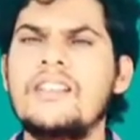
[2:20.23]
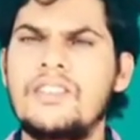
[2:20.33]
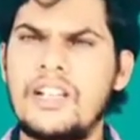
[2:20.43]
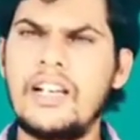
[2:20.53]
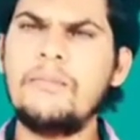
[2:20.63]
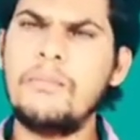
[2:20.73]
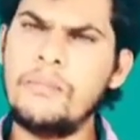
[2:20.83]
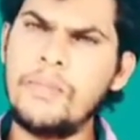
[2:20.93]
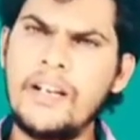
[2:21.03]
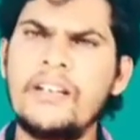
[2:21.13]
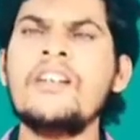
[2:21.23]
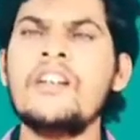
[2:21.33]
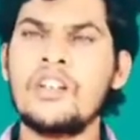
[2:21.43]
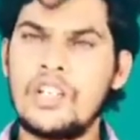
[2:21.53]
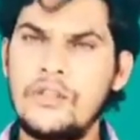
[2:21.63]
Cell membrane
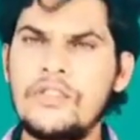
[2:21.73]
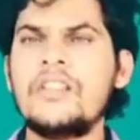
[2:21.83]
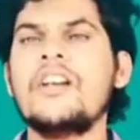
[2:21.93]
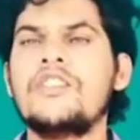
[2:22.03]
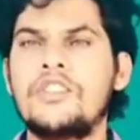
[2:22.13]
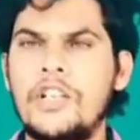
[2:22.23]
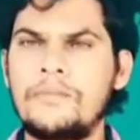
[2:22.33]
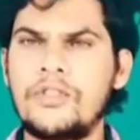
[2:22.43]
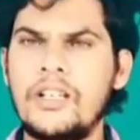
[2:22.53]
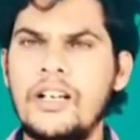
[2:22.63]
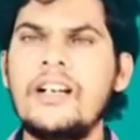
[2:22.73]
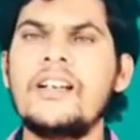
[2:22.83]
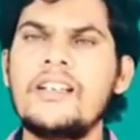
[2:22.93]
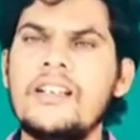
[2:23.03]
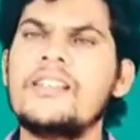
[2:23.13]
gives shape to the
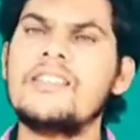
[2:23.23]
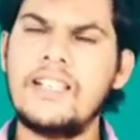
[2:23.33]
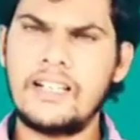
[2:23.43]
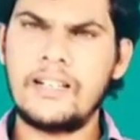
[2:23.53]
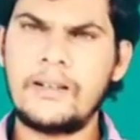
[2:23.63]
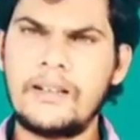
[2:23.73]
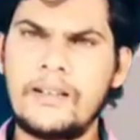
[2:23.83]
cell.